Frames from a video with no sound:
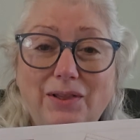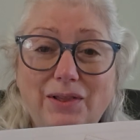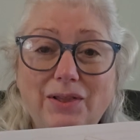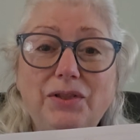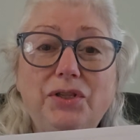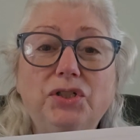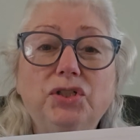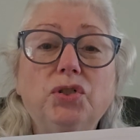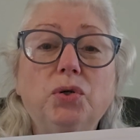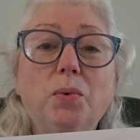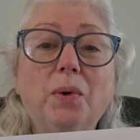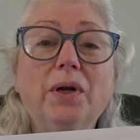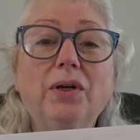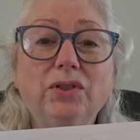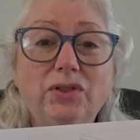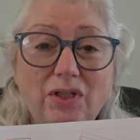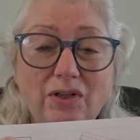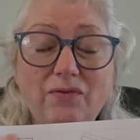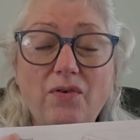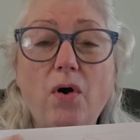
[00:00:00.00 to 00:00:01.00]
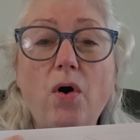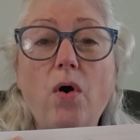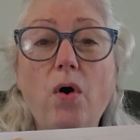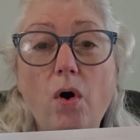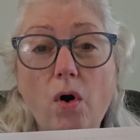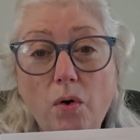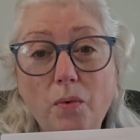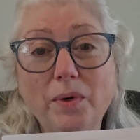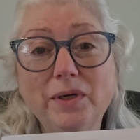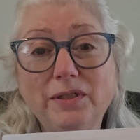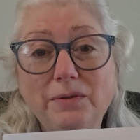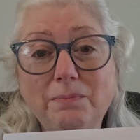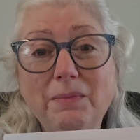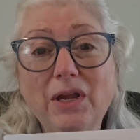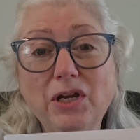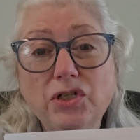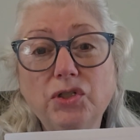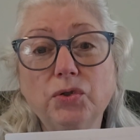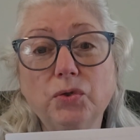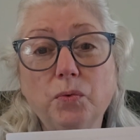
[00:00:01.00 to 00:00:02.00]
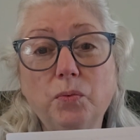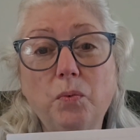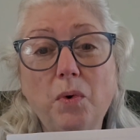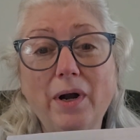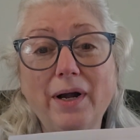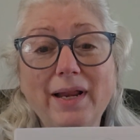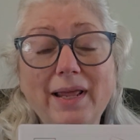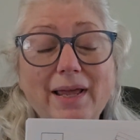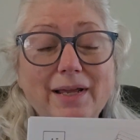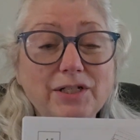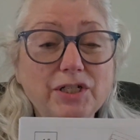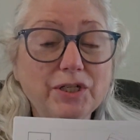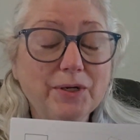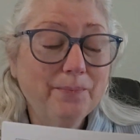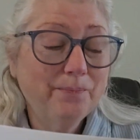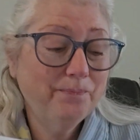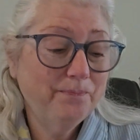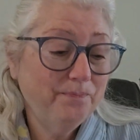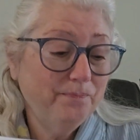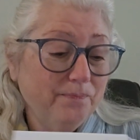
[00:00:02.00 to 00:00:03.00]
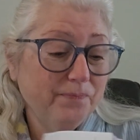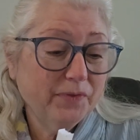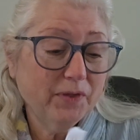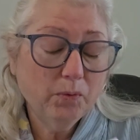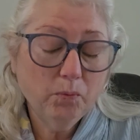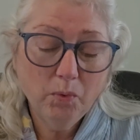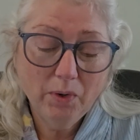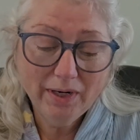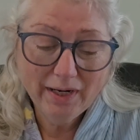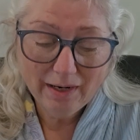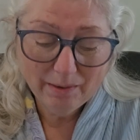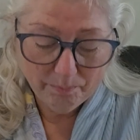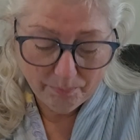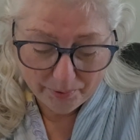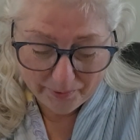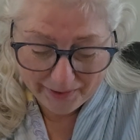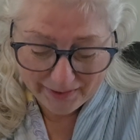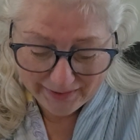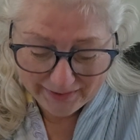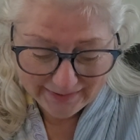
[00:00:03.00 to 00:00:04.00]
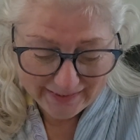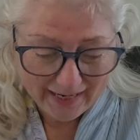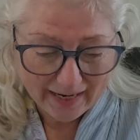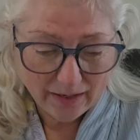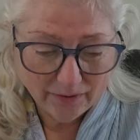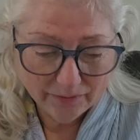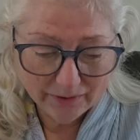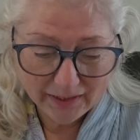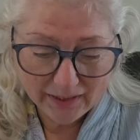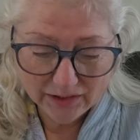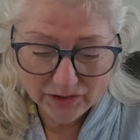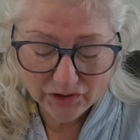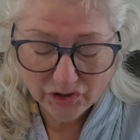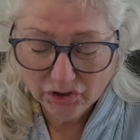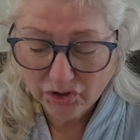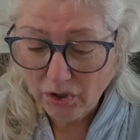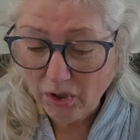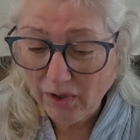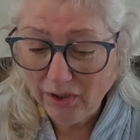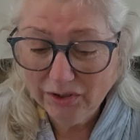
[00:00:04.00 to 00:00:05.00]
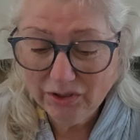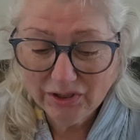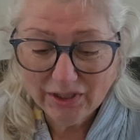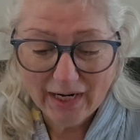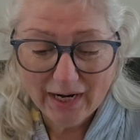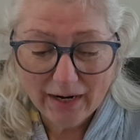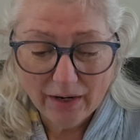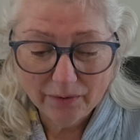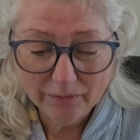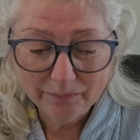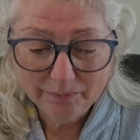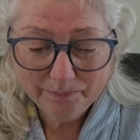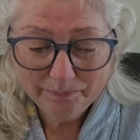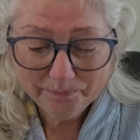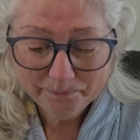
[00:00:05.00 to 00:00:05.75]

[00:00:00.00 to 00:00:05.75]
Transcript: the squares have always measured 1 inch. When it prints out, it starts out